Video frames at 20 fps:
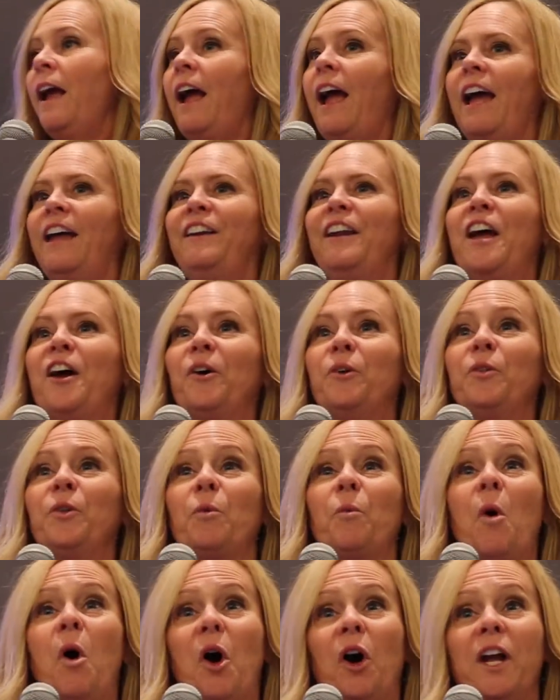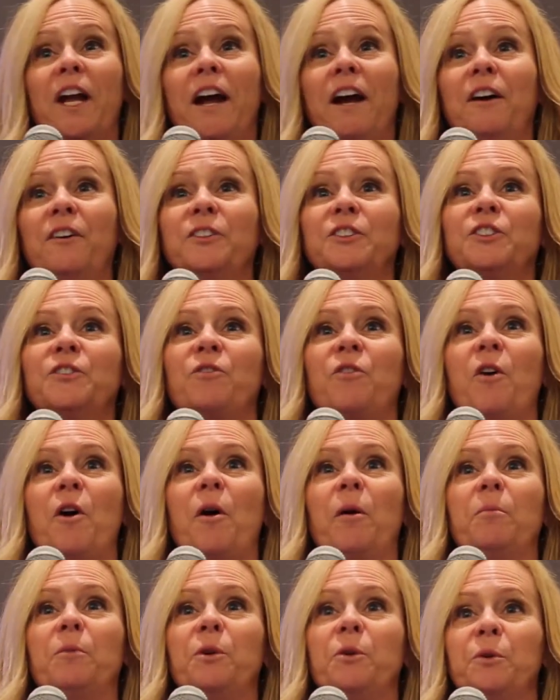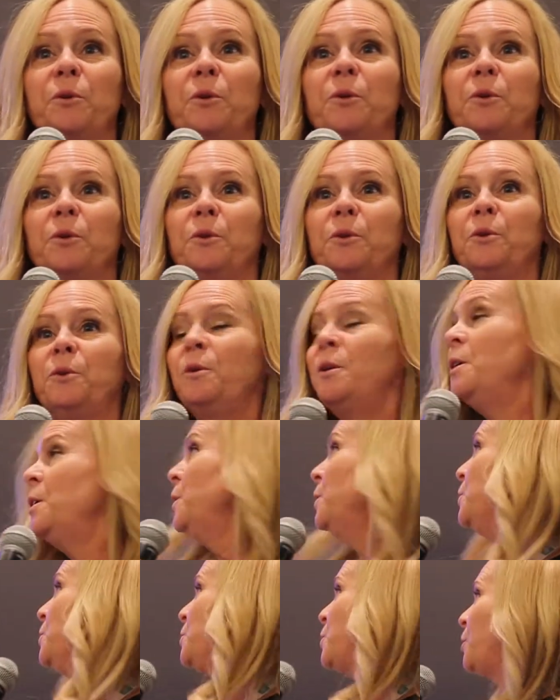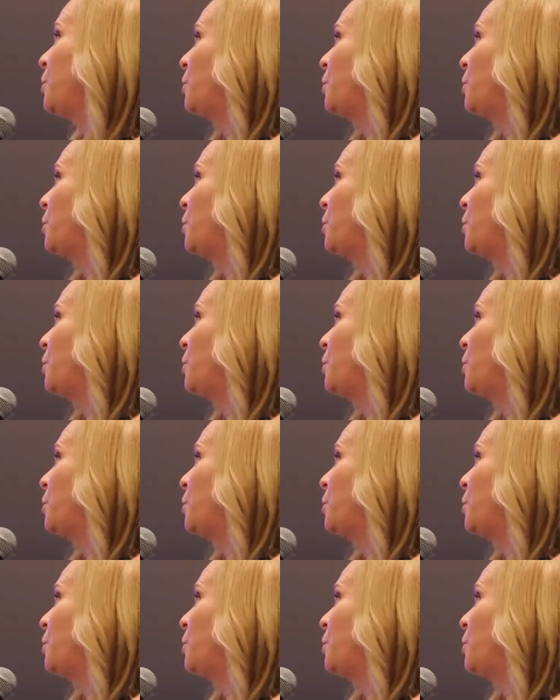And now the walkouts from Google to